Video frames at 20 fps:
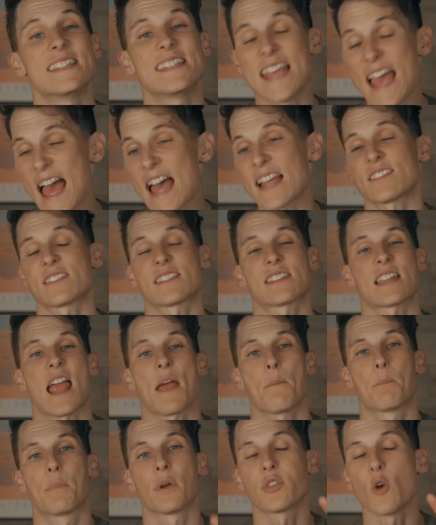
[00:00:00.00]
Yes,
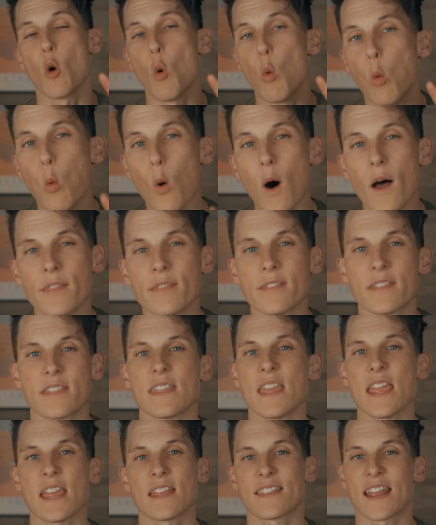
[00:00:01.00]
but the one
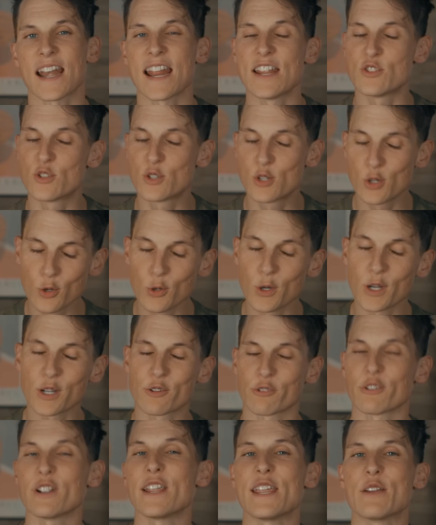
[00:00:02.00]
thing that I do
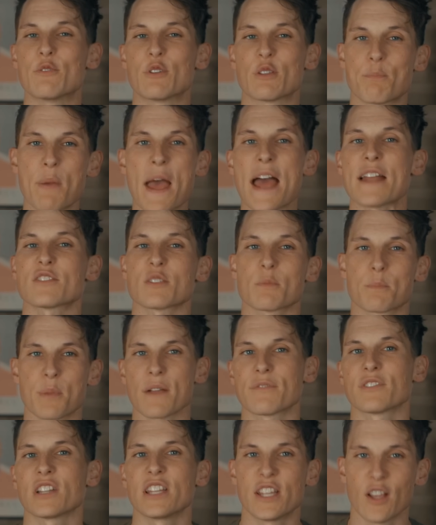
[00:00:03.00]
agree with Patrick
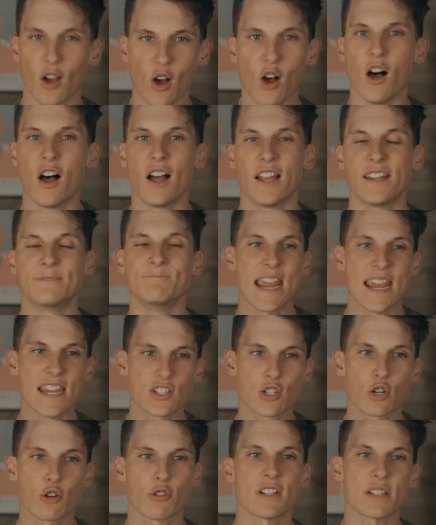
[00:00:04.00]
Beverly on is
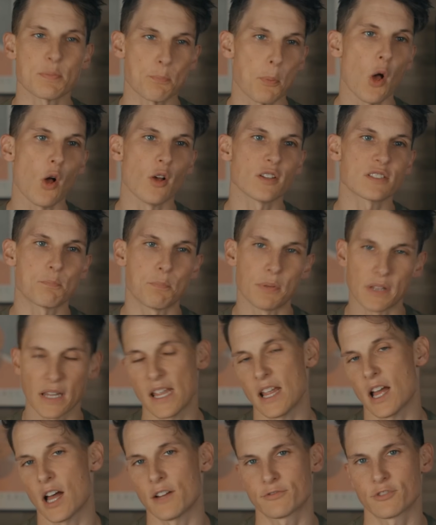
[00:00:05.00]
Chris Paul's
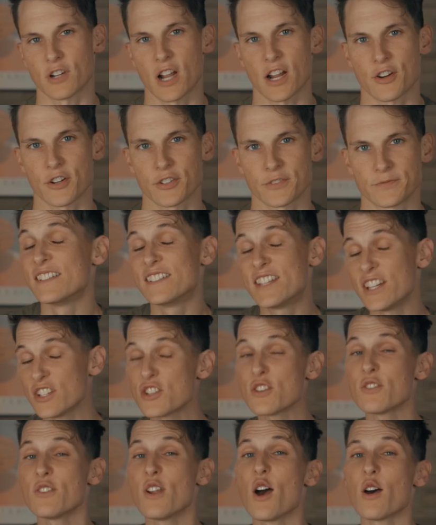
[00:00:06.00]
playoff record. Did
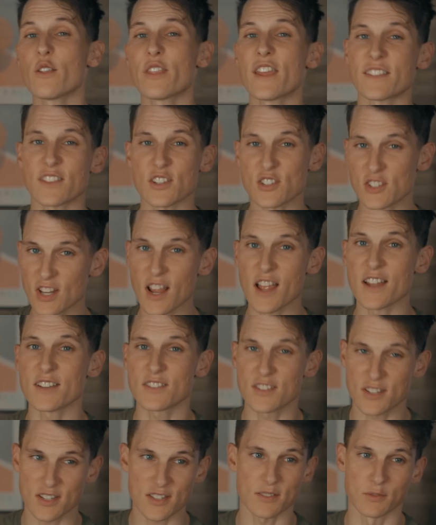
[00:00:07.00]
you know that the
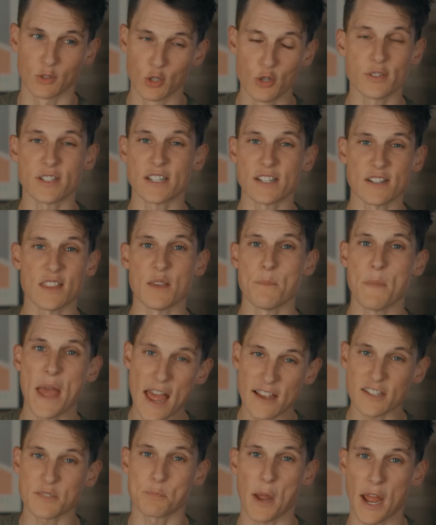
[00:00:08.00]
Suns losing to the
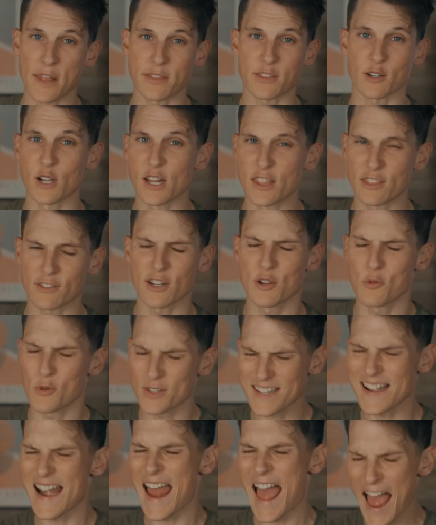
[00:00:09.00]
Mavs by 33
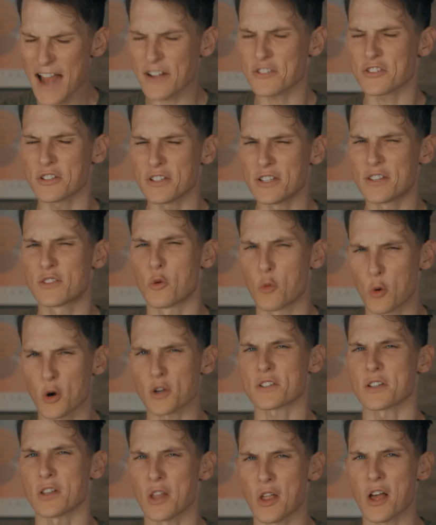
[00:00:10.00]
wasn't actually the
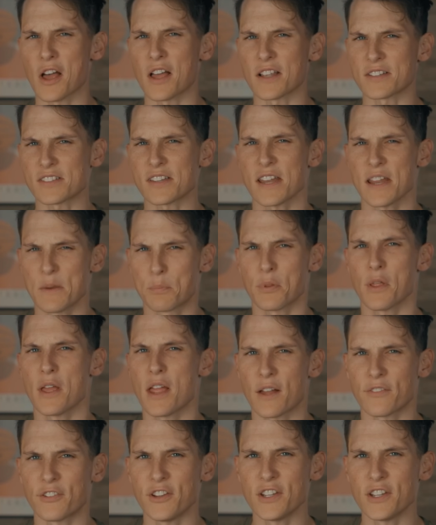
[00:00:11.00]
worst loss in playoff